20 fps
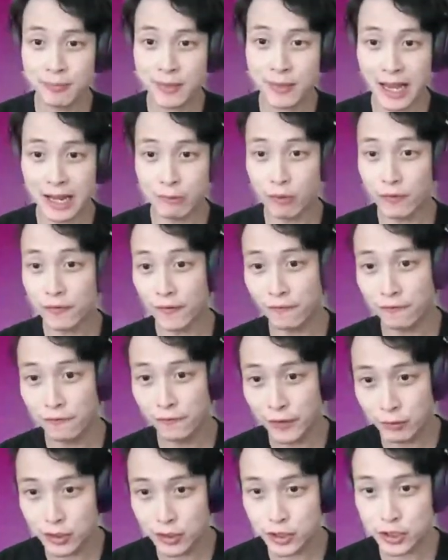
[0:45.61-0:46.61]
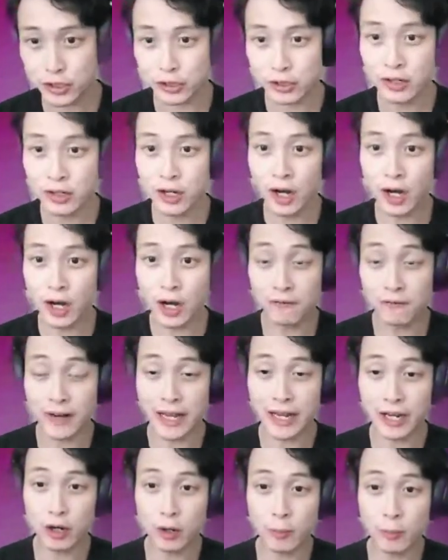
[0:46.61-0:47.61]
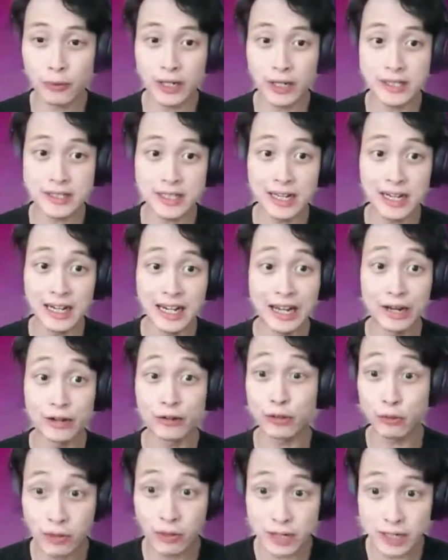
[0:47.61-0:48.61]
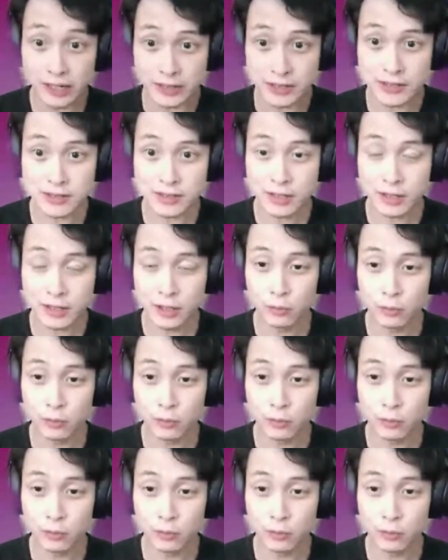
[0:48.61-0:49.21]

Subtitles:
and with a future of like incorporating layer threes,